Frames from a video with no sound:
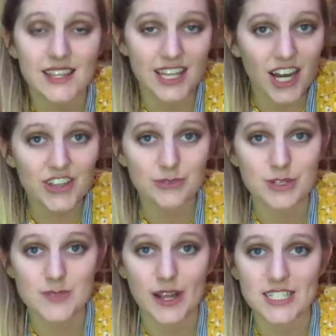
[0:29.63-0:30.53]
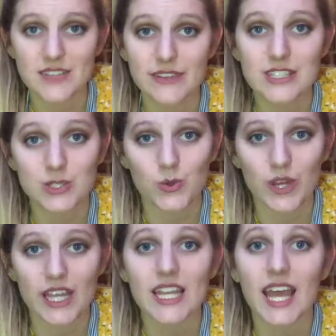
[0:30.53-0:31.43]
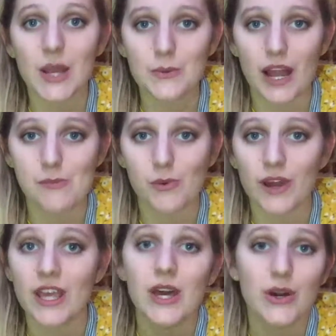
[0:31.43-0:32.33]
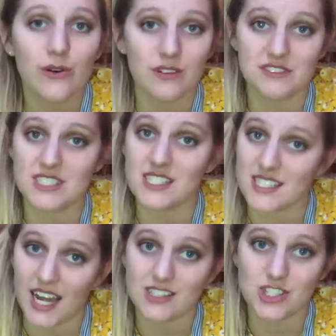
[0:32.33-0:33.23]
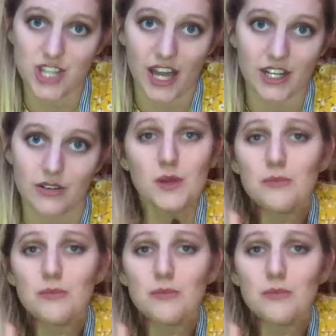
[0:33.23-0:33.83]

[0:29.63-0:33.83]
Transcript: The other perspective is Quinn, a white boy who lives in his dad's shadow.